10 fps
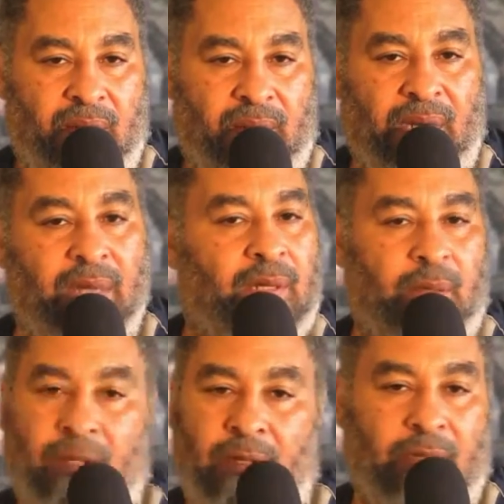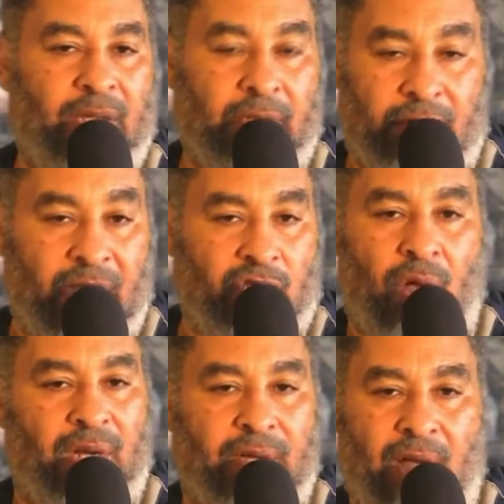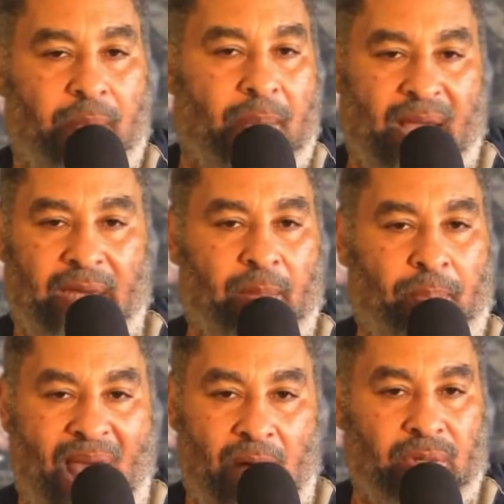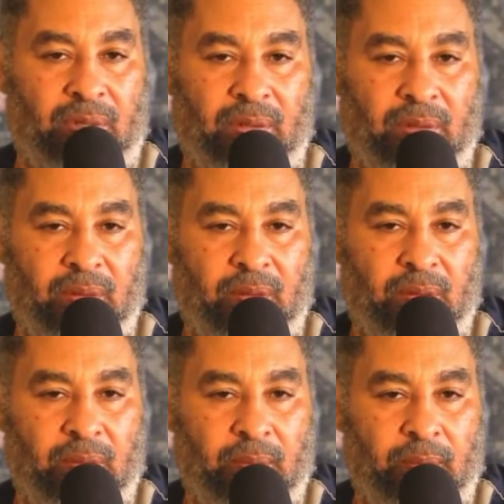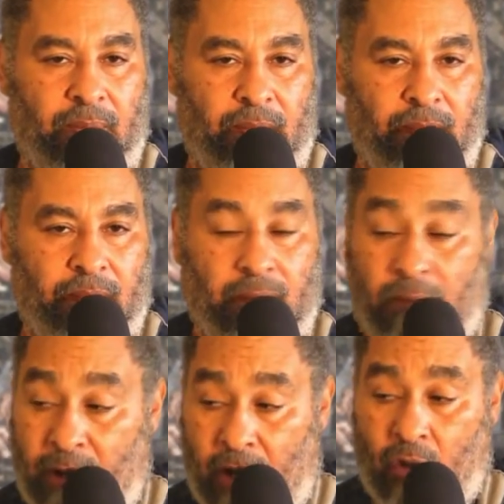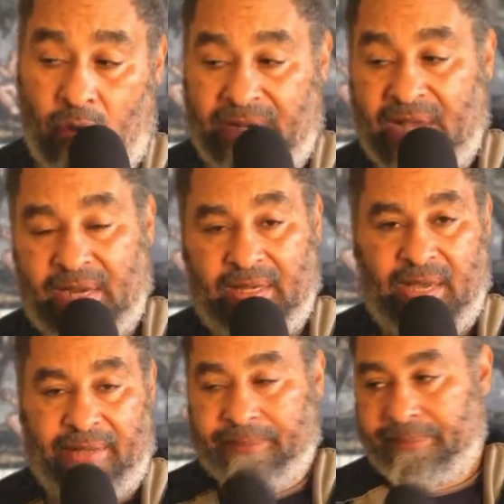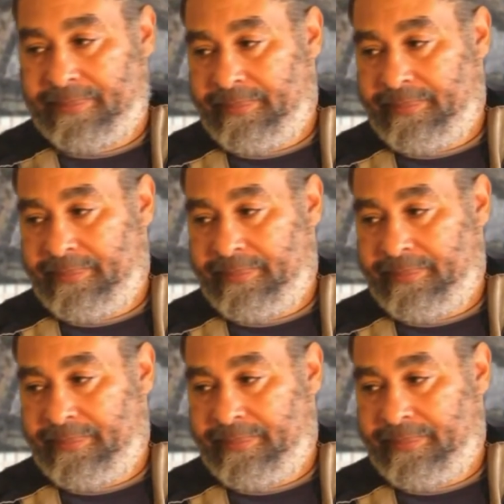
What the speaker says: Israel didn't come back into power. We're going to read that again.